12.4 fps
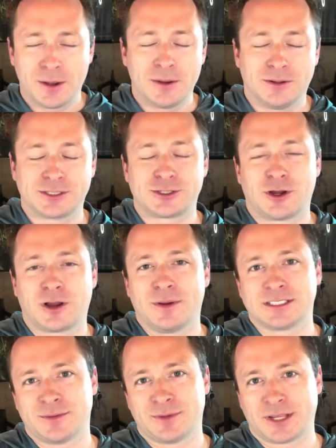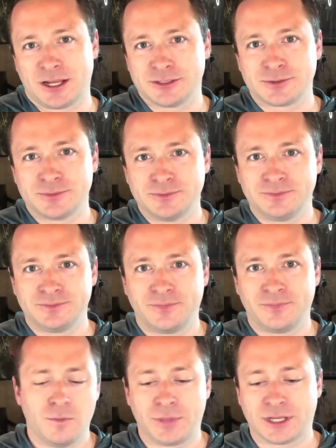let's talk about something else.
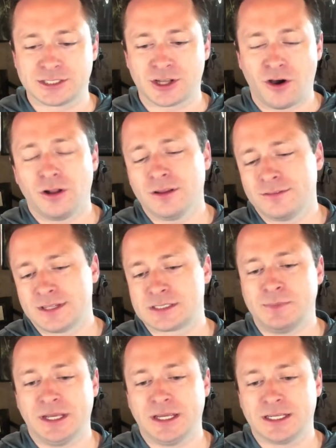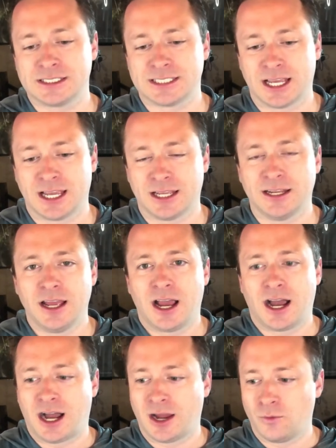Because all of this being said,
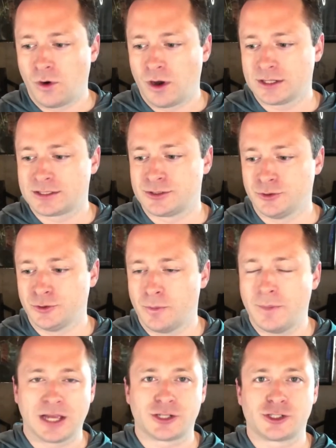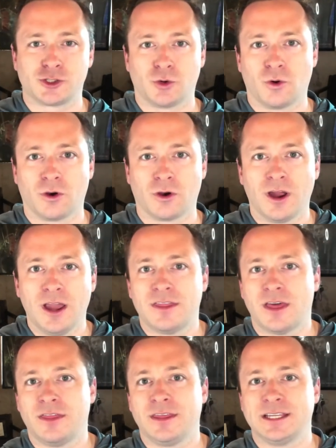I want to make sure
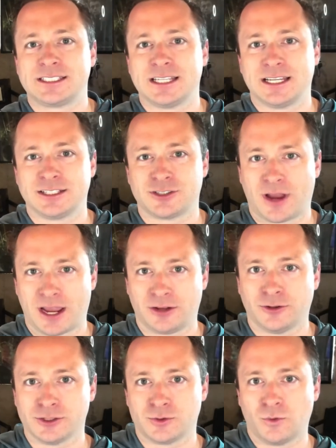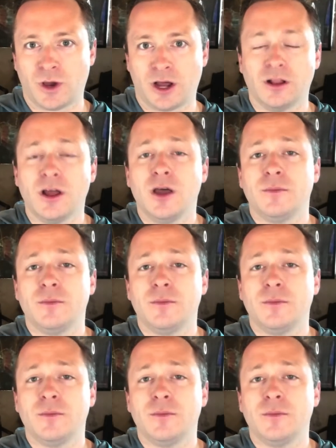that these things are handled as well.